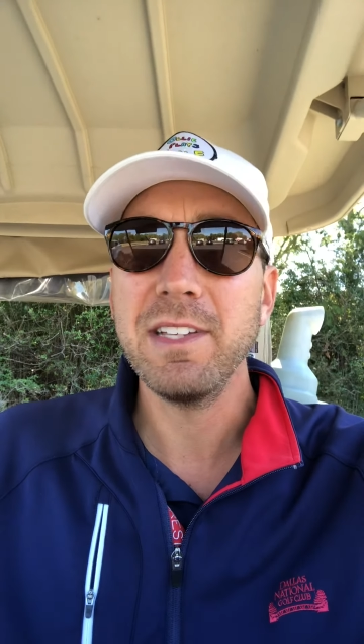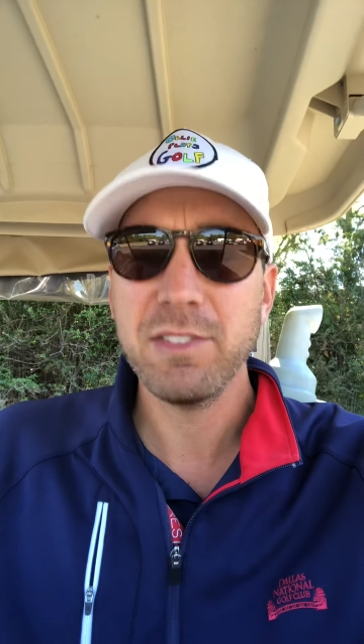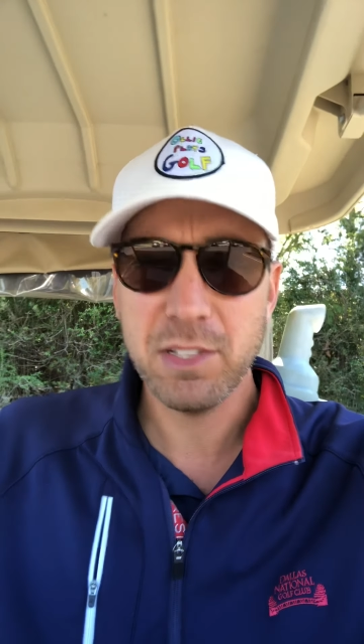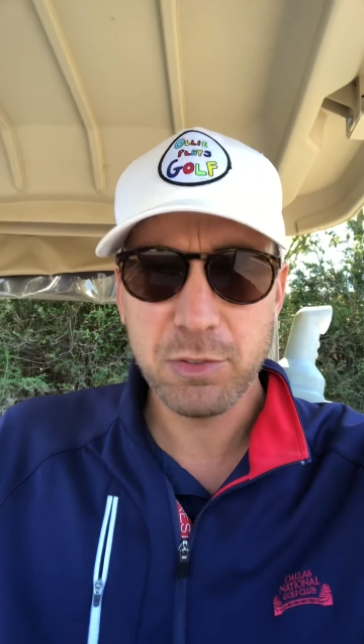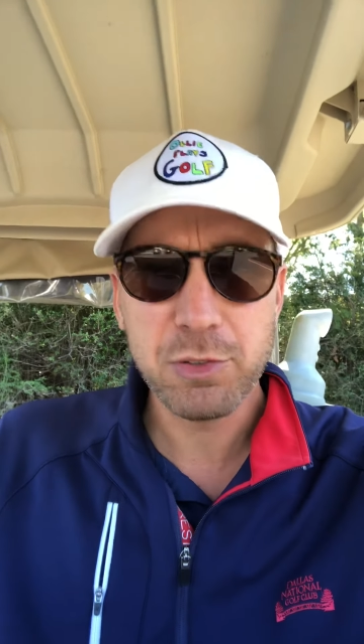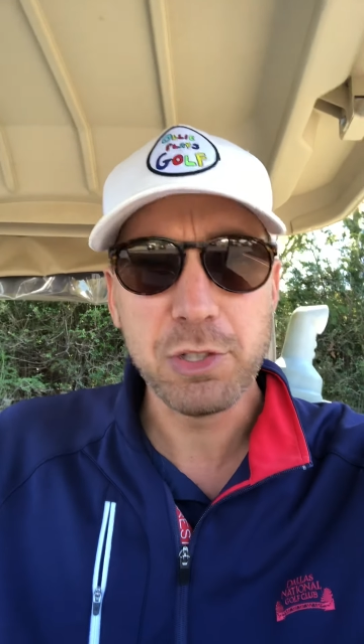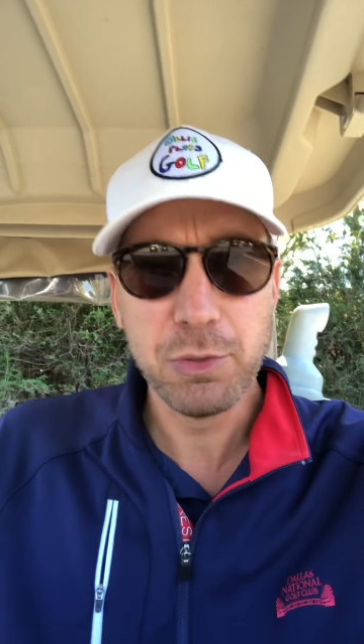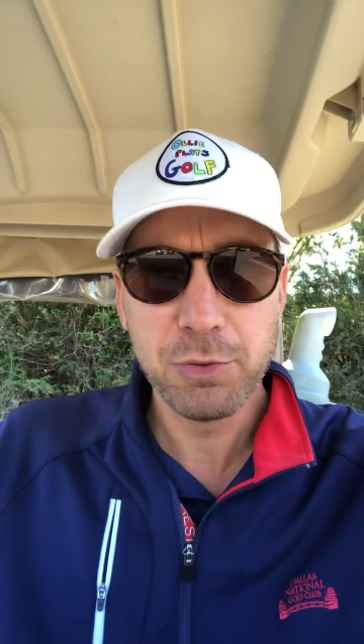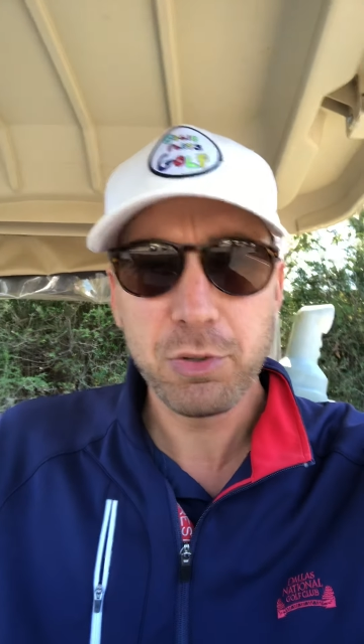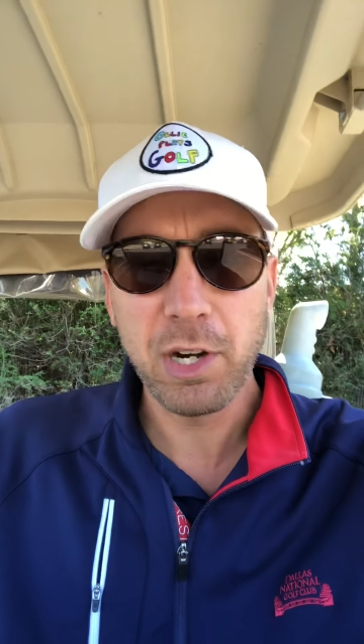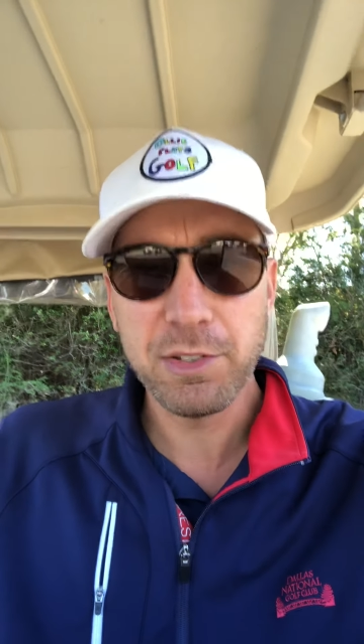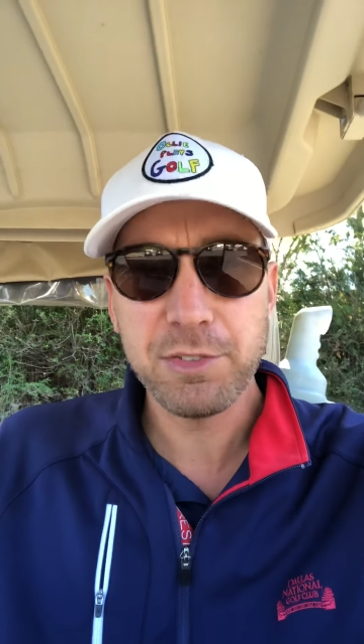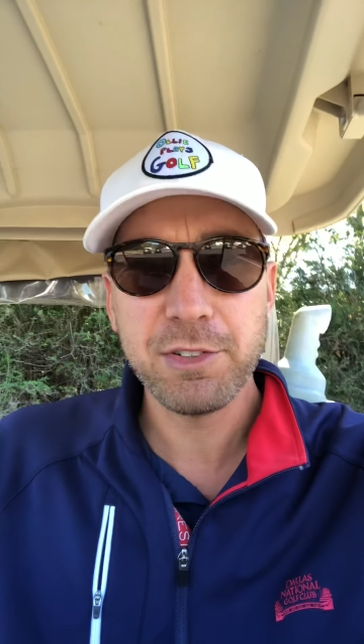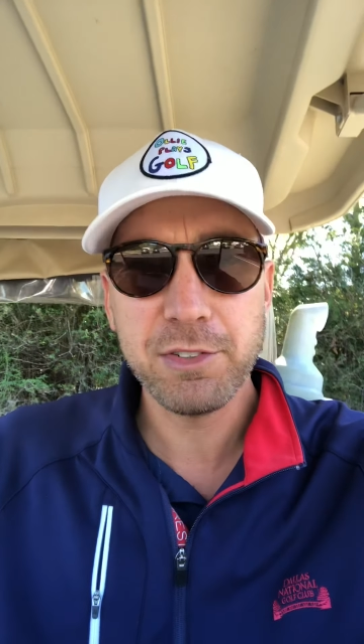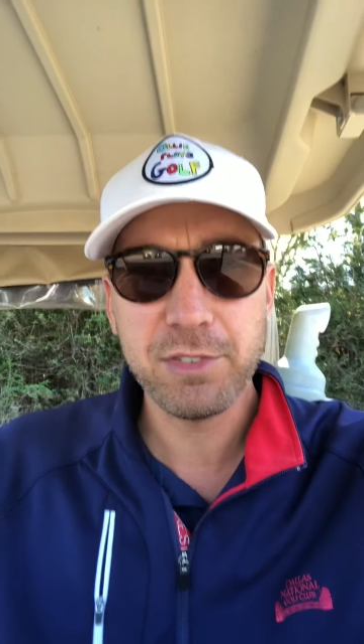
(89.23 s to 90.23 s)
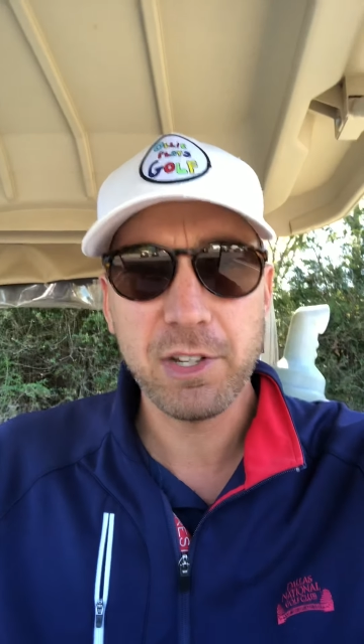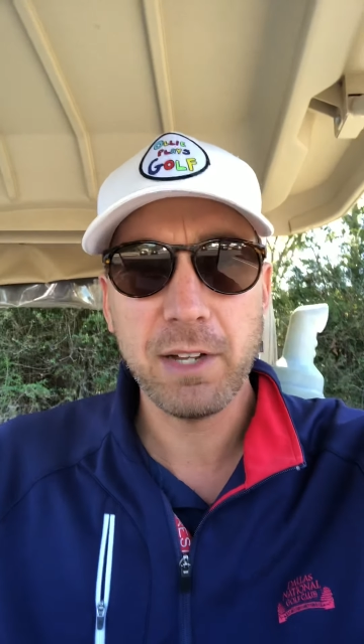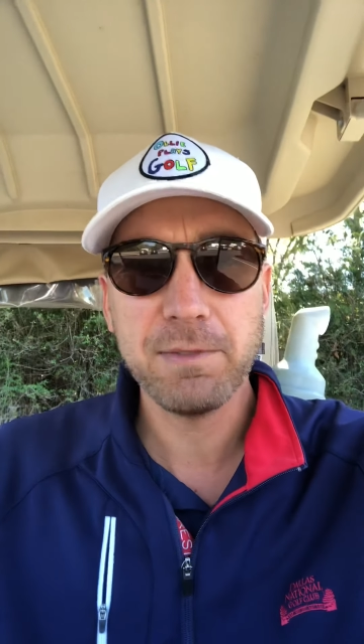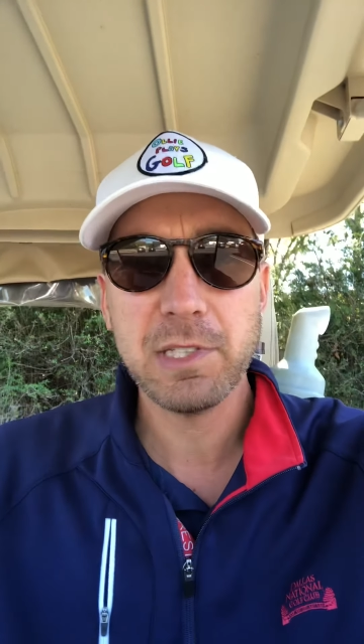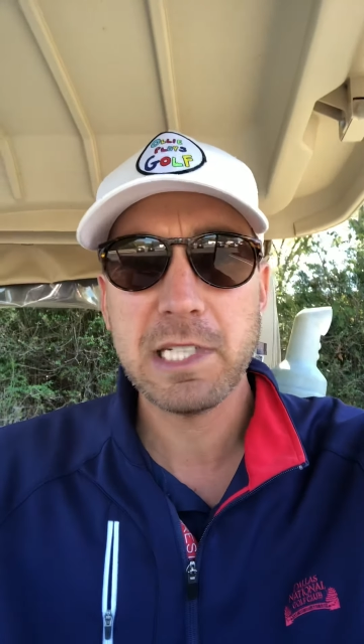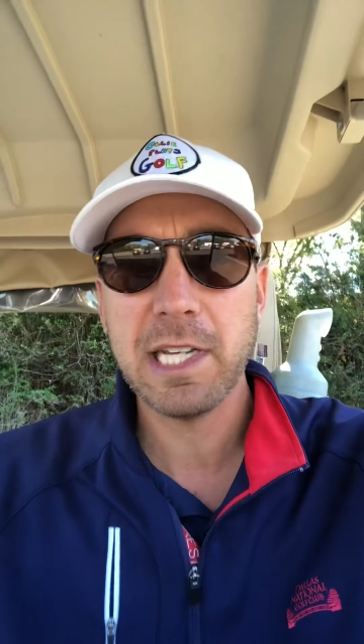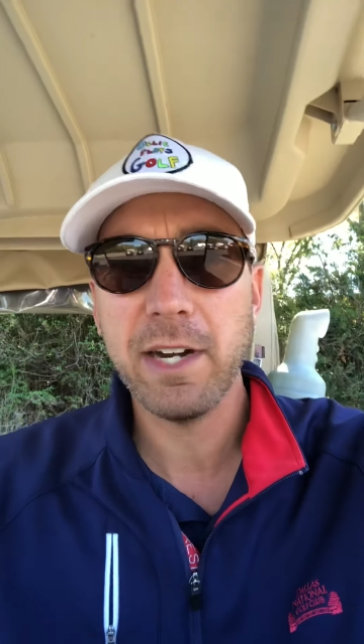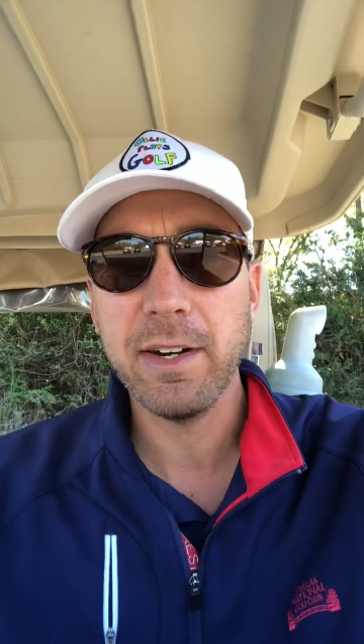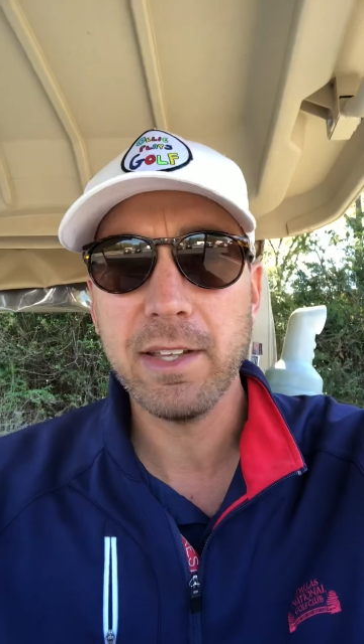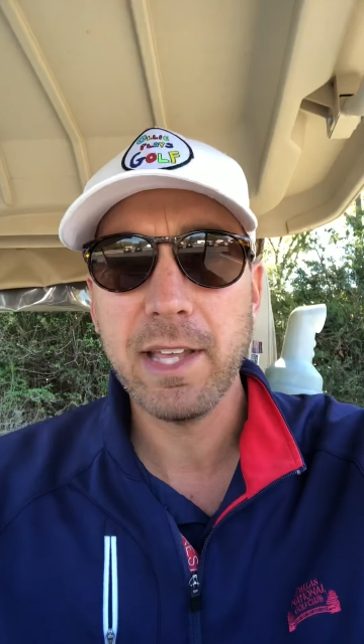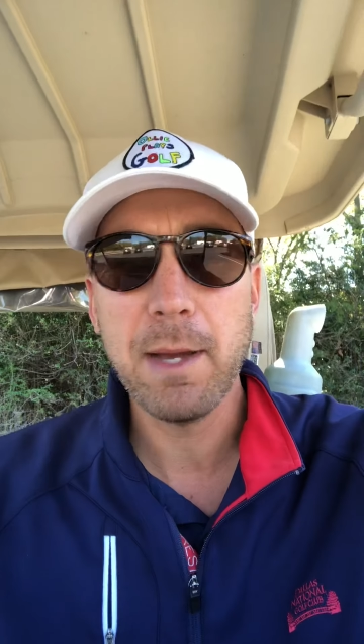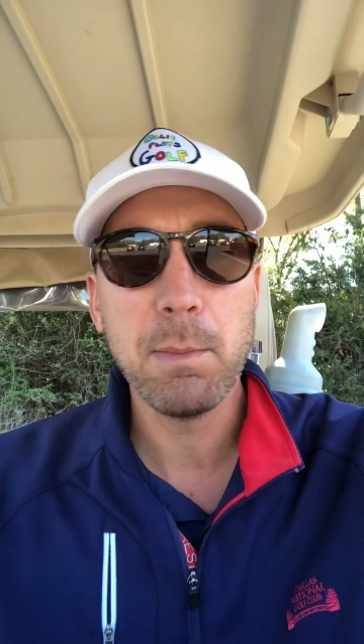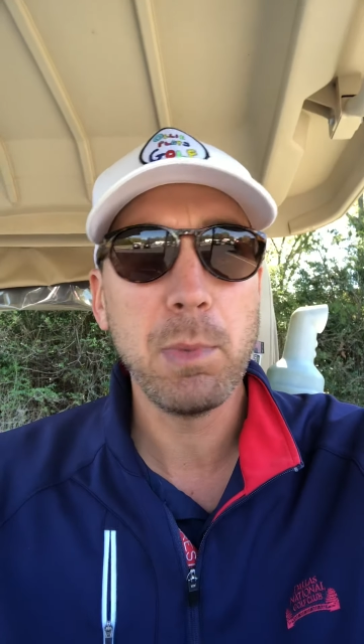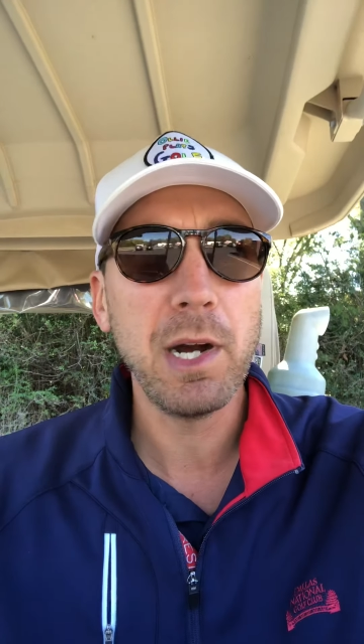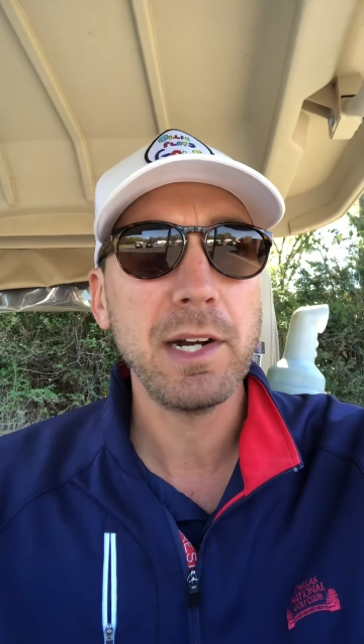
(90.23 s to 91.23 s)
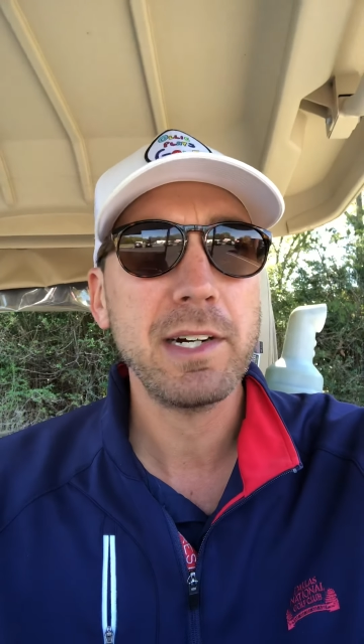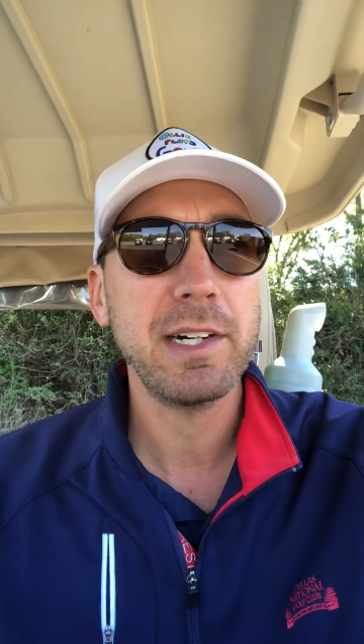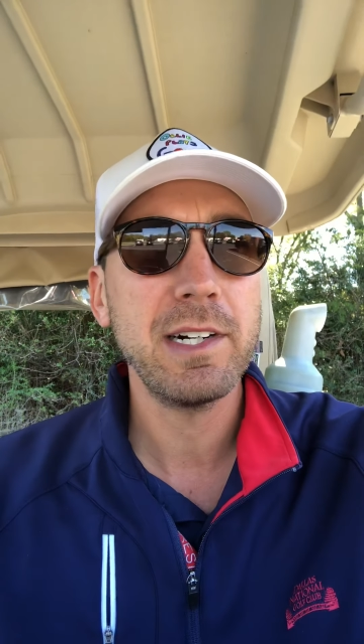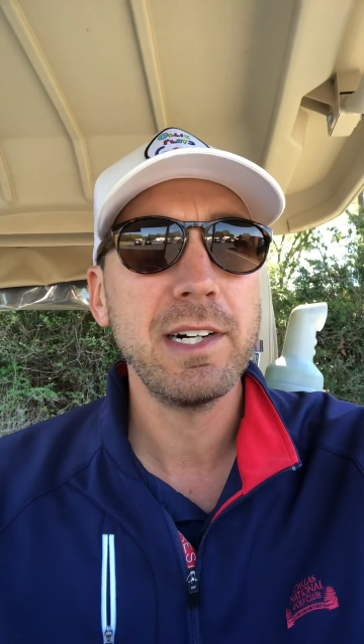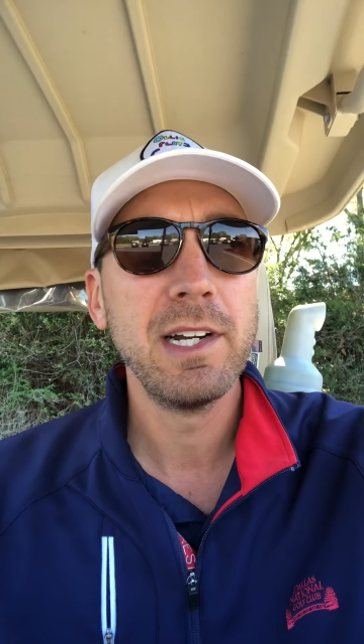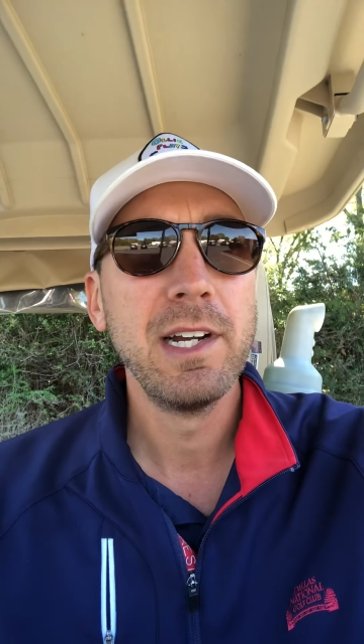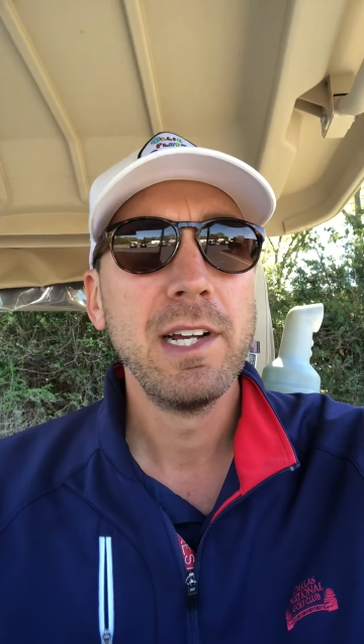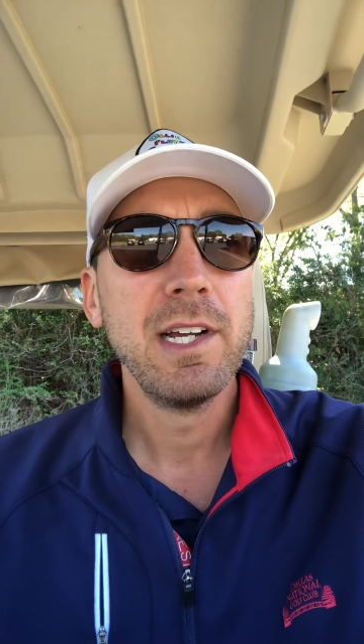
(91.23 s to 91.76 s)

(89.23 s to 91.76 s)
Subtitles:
I said, do you trust yourself to carry that bunker?